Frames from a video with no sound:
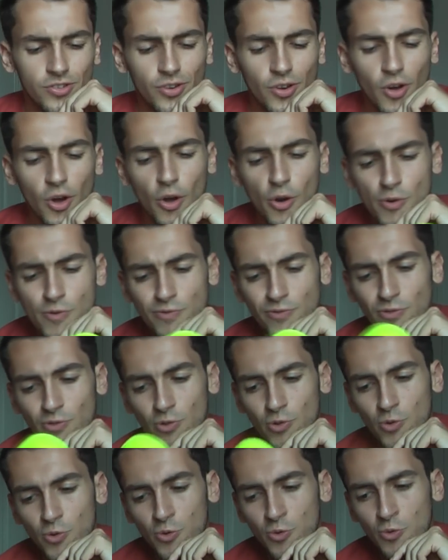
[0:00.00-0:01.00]
So
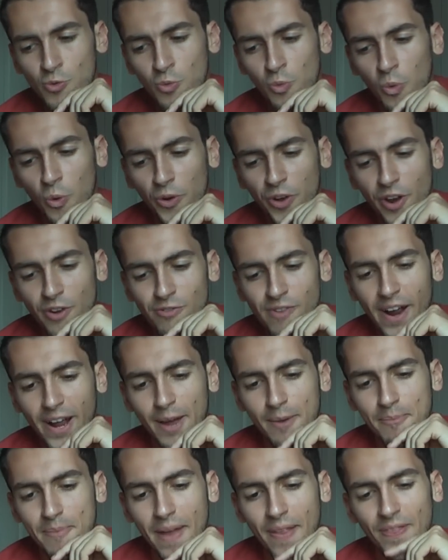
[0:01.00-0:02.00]
overall, would I
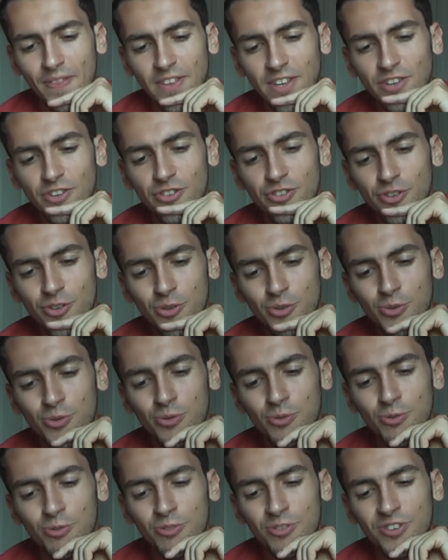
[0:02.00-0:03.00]
recommend these
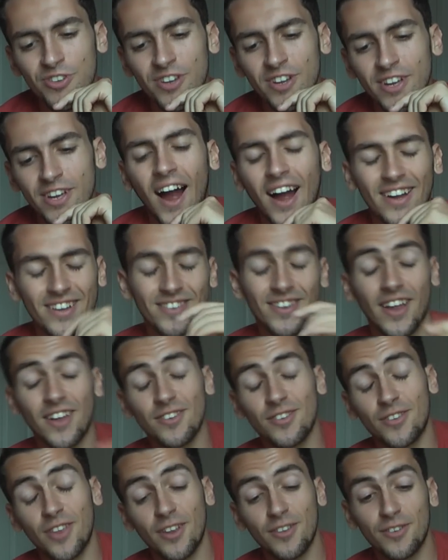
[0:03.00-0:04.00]
shoes?
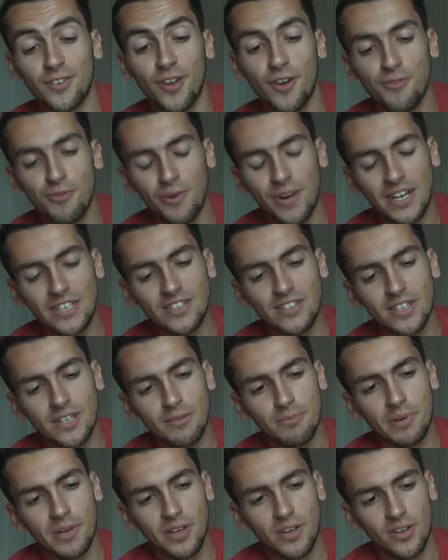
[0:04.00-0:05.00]
That's a tough one actually,
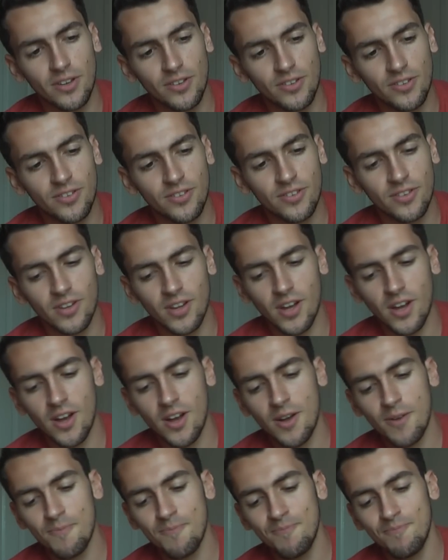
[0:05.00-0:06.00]
because
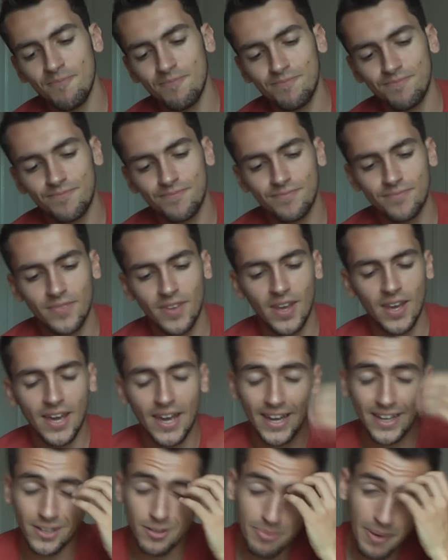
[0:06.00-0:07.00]

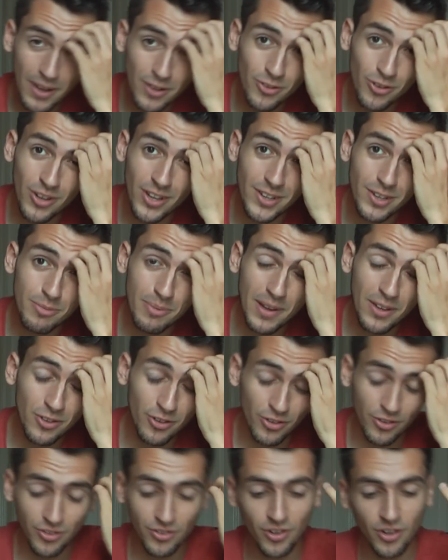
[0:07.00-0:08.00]
it depends
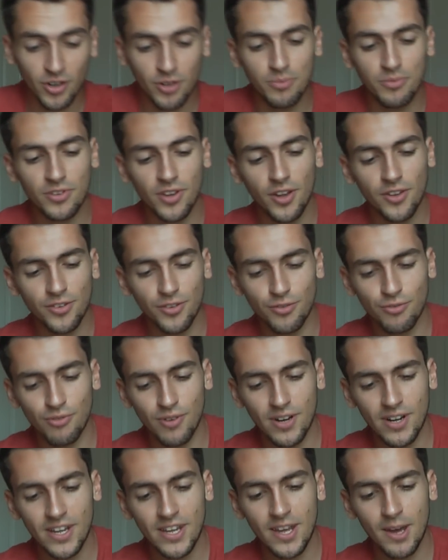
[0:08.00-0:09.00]
on your circumstances
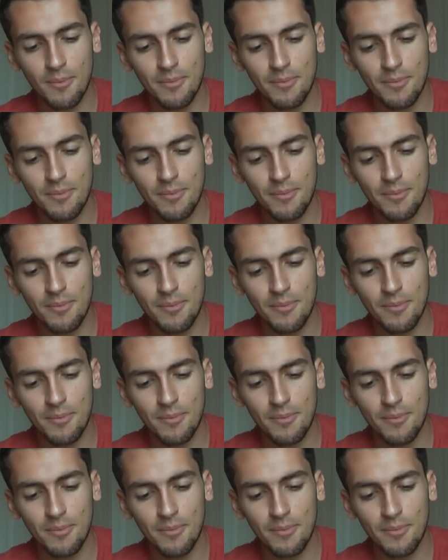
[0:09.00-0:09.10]
really.